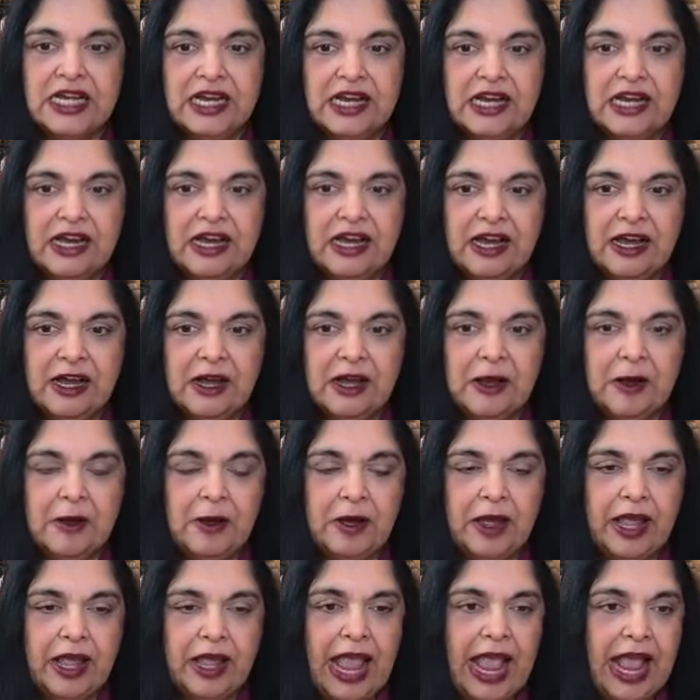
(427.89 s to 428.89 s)

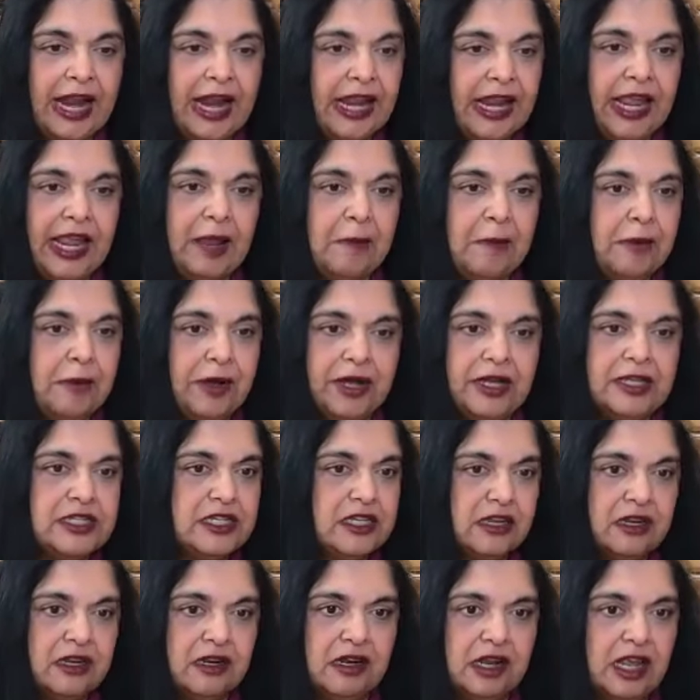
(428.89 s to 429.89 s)
any
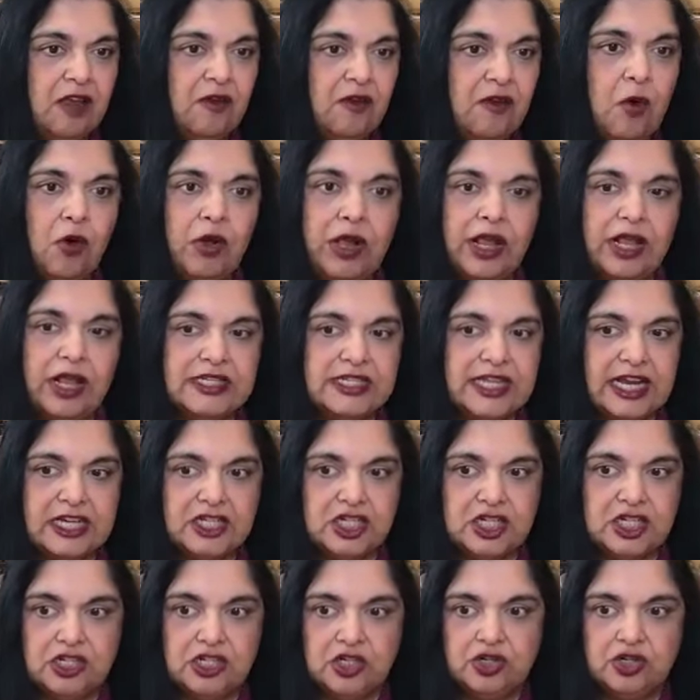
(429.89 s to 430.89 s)
person evoking
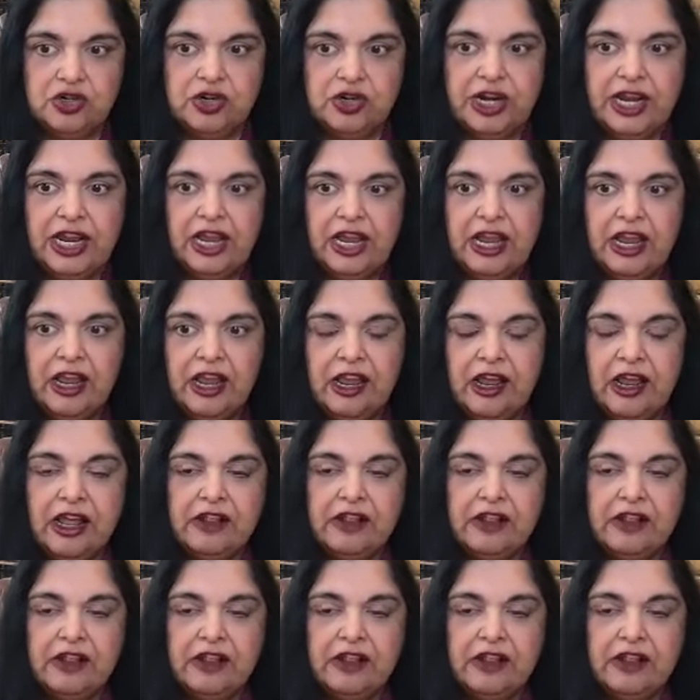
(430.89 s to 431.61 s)
Section 3